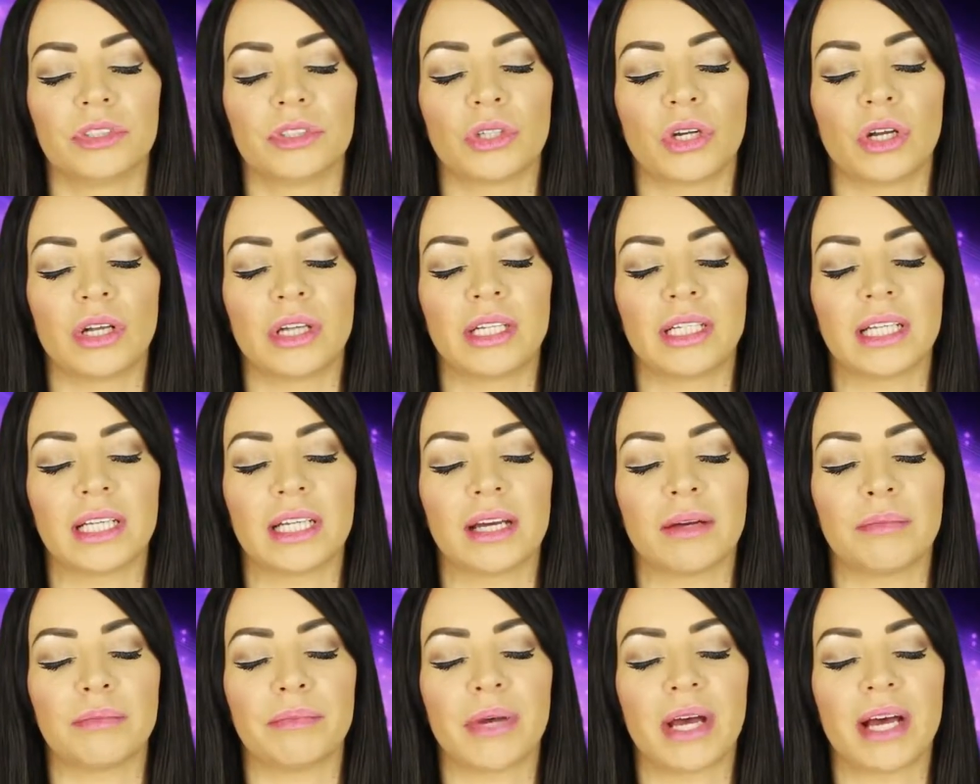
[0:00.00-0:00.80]
Drawing
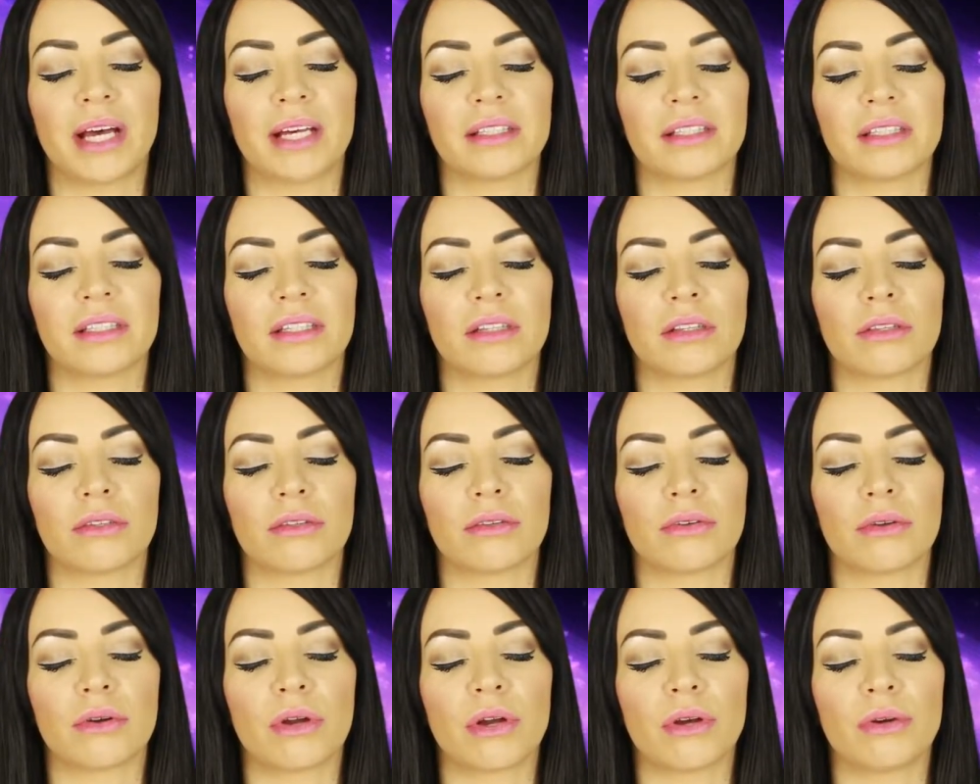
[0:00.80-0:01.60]
it up past
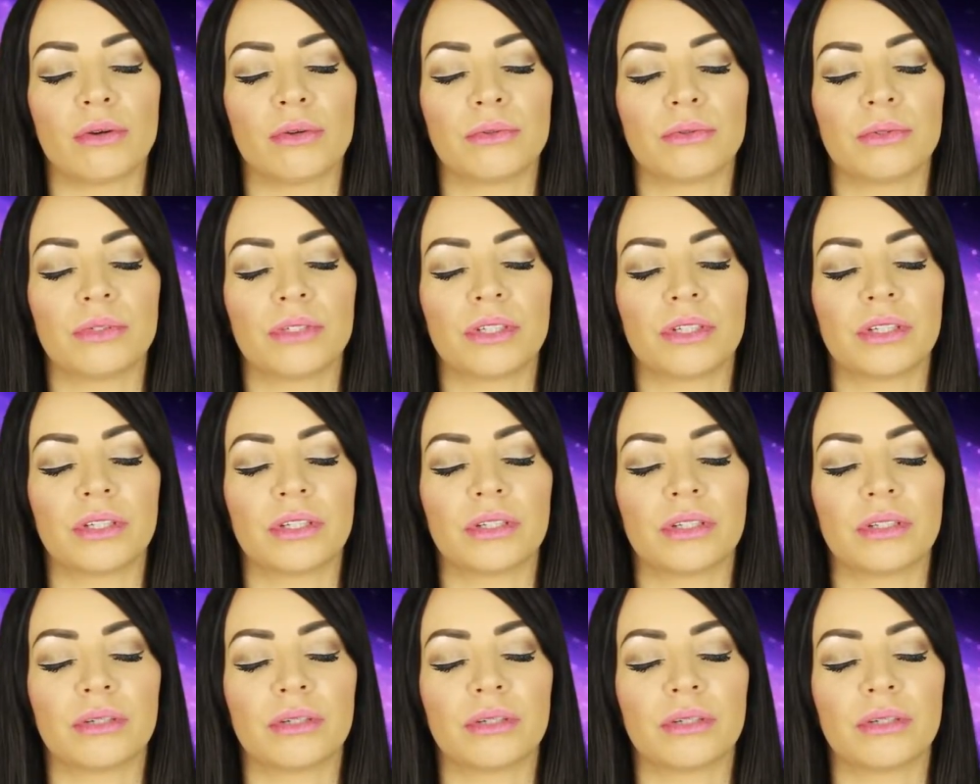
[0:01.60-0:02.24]
the throat